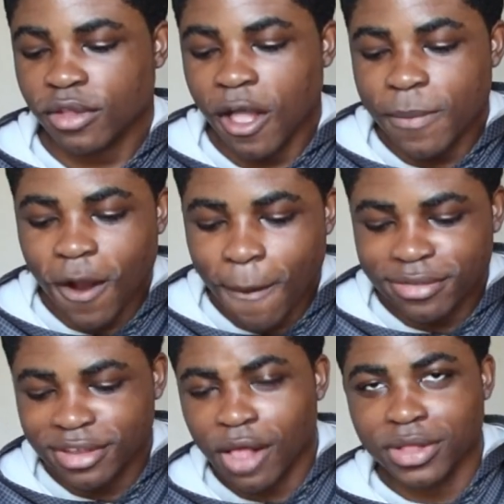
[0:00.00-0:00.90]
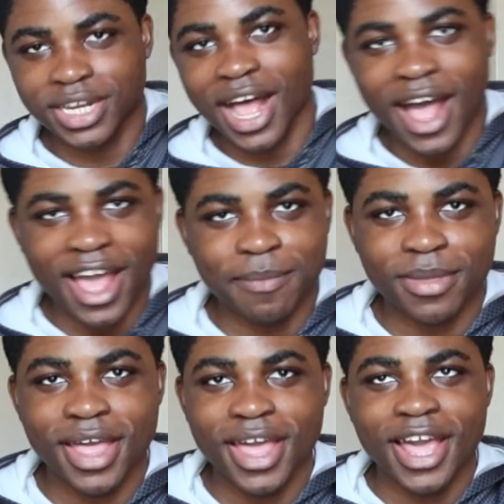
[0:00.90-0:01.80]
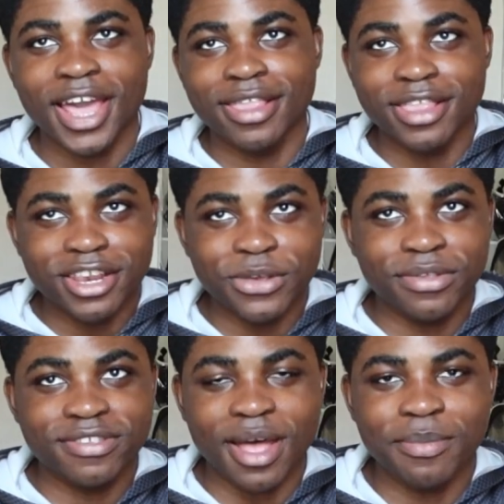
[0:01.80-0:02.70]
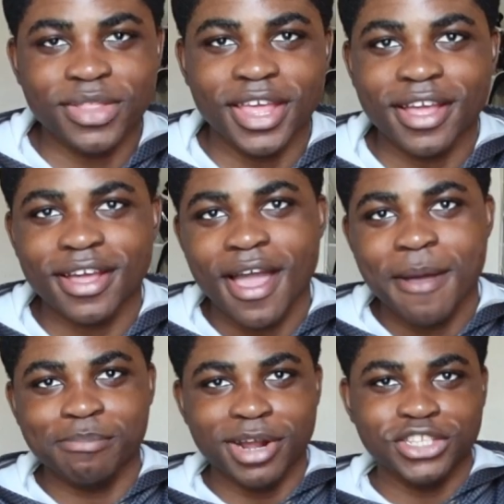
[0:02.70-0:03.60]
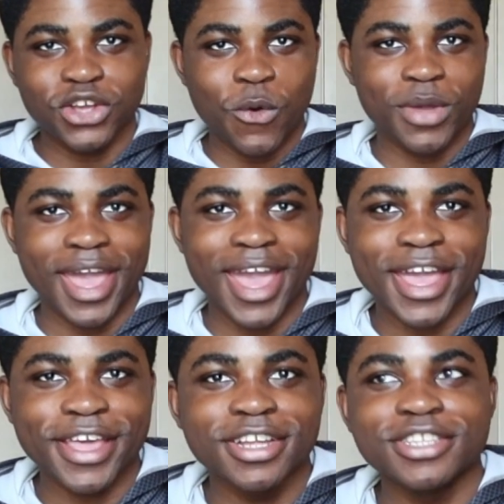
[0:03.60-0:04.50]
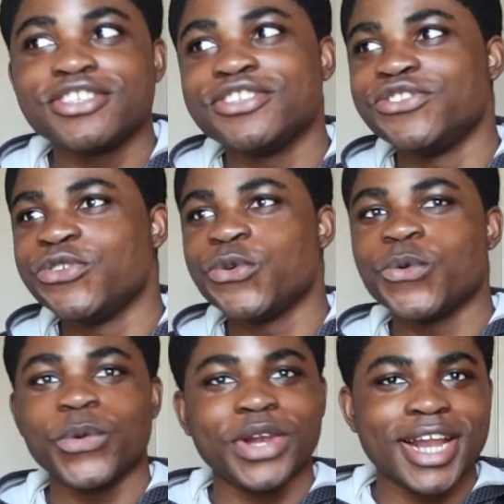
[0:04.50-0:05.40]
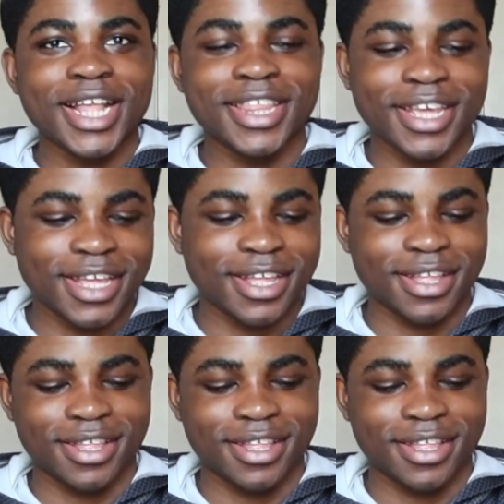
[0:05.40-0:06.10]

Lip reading: I mean, obviously all the time, you need to do something, but it's okay to do nothing.